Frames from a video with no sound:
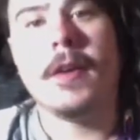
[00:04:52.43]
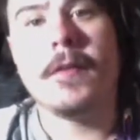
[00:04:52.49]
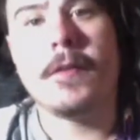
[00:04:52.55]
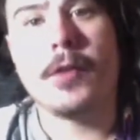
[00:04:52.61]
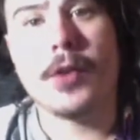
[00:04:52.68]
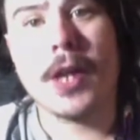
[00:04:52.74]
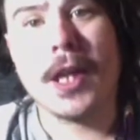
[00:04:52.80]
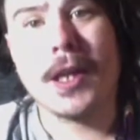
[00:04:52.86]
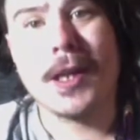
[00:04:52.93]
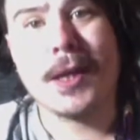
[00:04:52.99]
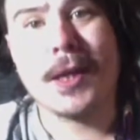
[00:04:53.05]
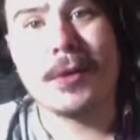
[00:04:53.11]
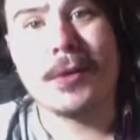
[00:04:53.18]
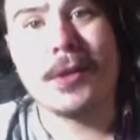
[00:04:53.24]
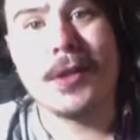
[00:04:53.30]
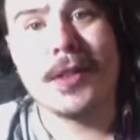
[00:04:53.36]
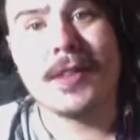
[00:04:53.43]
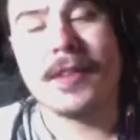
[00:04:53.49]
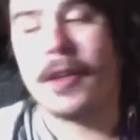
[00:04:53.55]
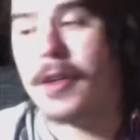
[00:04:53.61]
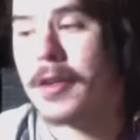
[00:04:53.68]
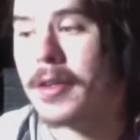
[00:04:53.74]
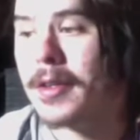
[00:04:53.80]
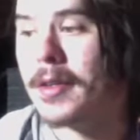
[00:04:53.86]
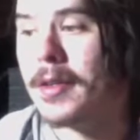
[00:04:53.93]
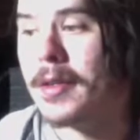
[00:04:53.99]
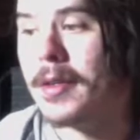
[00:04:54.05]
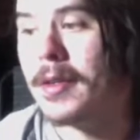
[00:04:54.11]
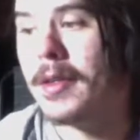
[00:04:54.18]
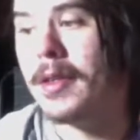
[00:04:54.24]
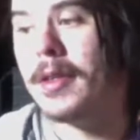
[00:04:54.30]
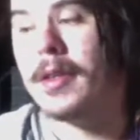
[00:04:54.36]
for that liquid to soak.
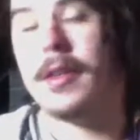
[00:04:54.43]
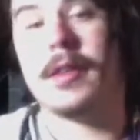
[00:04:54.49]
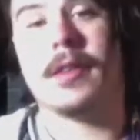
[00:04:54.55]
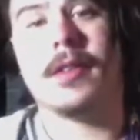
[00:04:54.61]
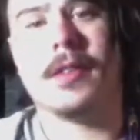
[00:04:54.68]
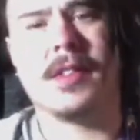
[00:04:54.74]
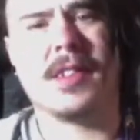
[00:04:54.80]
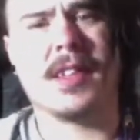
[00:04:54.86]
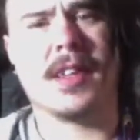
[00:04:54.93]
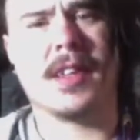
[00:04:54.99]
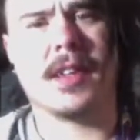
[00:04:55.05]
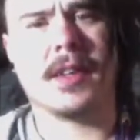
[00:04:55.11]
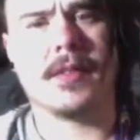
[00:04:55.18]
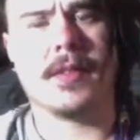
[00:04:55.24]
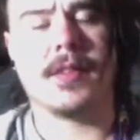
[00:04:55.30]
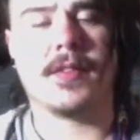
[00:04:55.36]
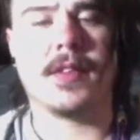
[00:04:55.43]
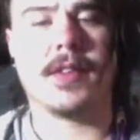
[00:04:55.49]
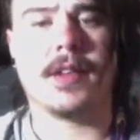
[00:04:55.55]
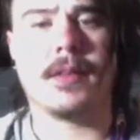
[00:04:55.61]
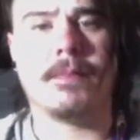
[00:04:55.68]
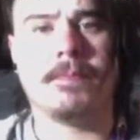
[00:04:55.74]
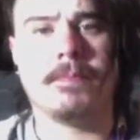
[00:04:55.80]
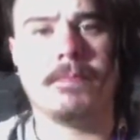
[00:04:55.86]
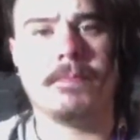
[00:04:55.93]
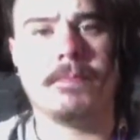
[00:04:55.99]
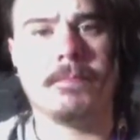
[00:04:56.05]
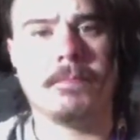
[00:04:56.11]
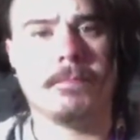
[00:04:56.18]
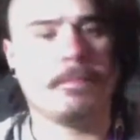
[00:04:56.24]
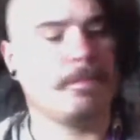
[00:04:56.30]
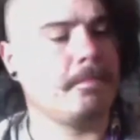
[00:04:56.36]
So I'm just going to give it a fill.
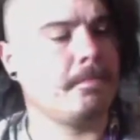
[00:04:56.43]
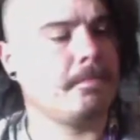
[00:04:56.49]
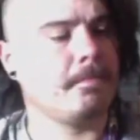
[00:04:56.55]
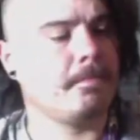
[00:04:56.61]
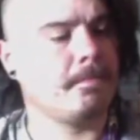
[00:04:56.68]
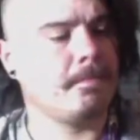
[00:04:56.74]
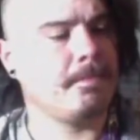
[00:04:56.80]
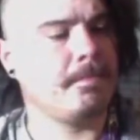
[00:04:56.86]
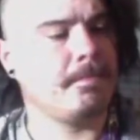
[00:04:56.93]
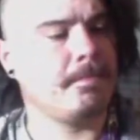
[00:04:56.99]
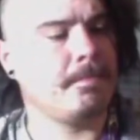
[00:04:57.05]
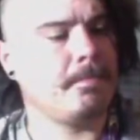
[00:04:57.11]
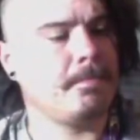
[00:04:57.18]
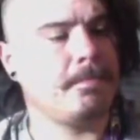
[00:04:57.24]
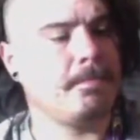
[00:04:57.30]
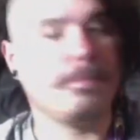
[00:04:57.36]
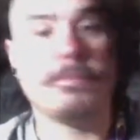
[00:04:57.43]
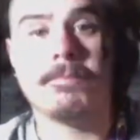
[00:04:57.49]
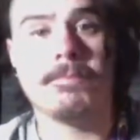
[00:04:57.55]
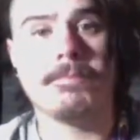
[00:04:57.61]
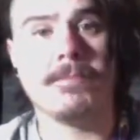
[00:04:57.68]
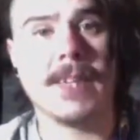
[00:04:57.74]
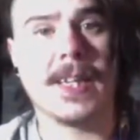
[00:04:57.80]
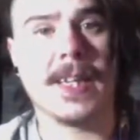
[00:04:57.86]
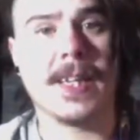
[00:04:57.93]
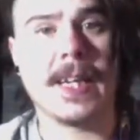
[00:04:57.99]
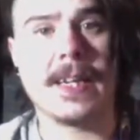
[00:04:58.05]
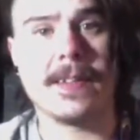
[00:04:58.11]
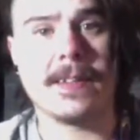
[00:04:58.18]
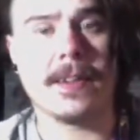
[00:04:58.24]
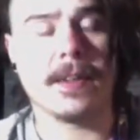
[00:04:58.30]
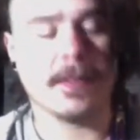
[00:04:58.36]
And let
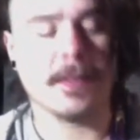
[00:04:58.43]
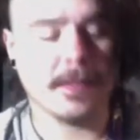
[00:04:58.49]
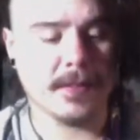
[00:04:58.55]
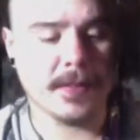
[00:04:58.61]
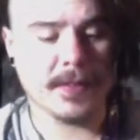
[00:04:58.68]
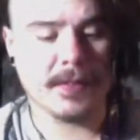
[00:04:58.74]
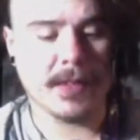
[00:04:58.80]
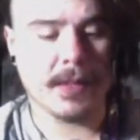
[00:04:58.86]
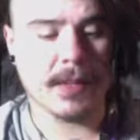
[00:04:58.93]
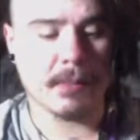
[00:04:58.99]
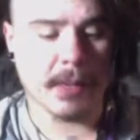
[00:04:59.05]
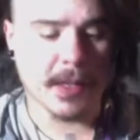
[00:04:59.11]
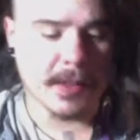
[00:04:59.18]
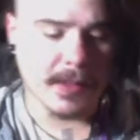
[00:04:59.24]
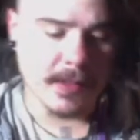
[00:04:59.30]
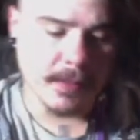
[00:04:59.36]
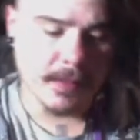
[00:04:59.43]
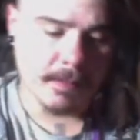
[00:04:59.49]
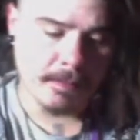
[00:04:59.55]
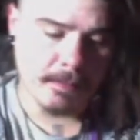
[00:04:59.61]
it soak for 15 minutes.